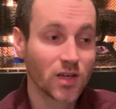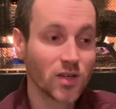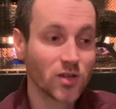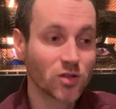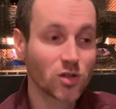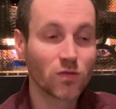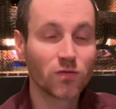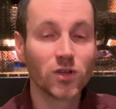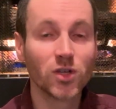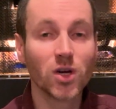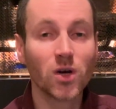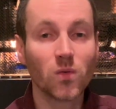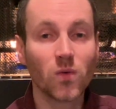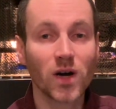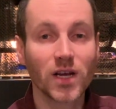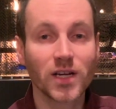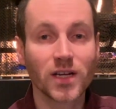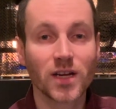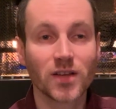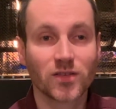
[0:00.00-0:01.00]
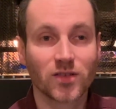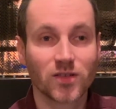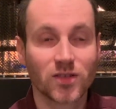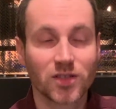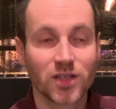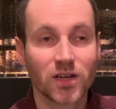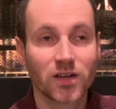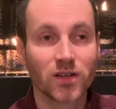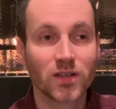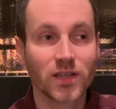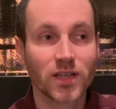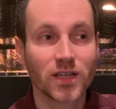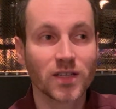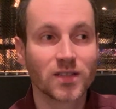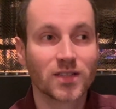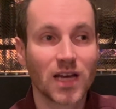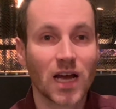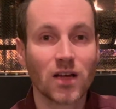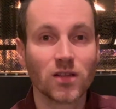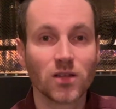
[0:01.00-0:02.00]
So if you don't want to necessarily
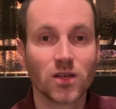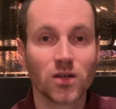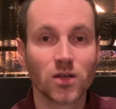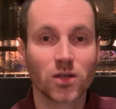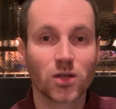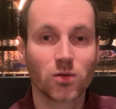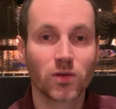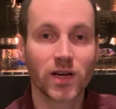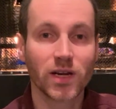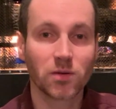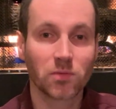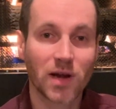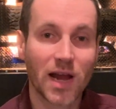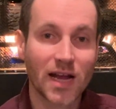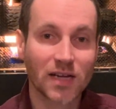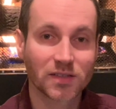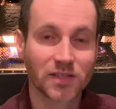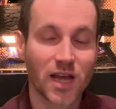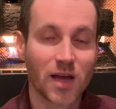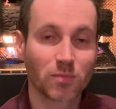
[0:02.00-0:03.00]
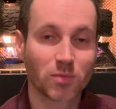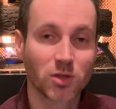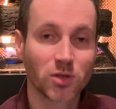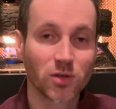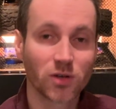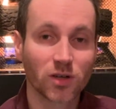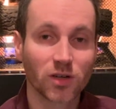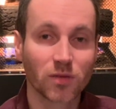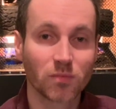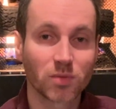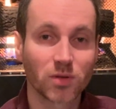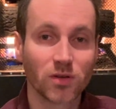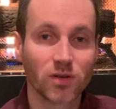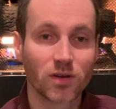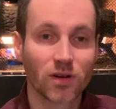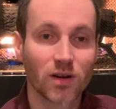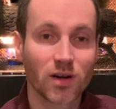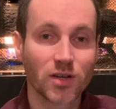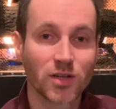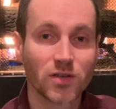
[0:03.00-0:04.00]
download Create React App to your
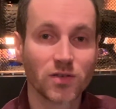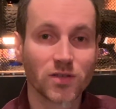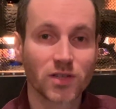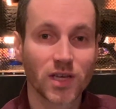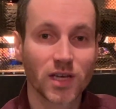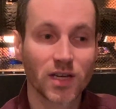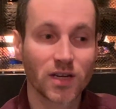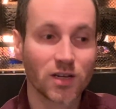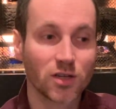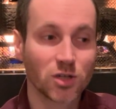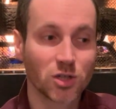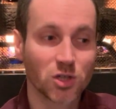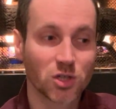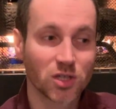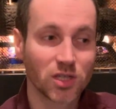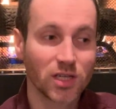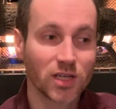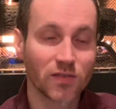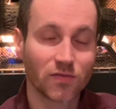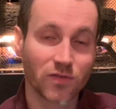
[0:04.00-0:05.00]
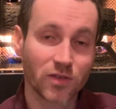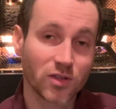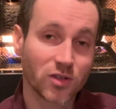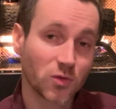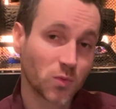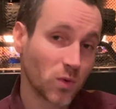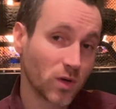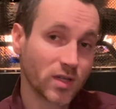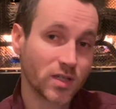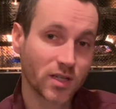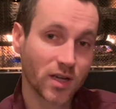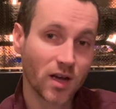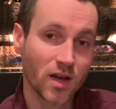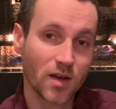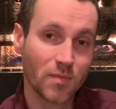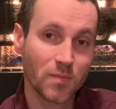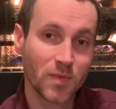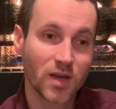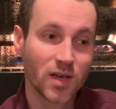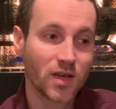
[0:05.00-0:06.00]
computer and use it, you just need it for this one
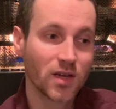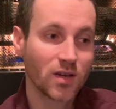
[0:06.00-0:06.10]
time,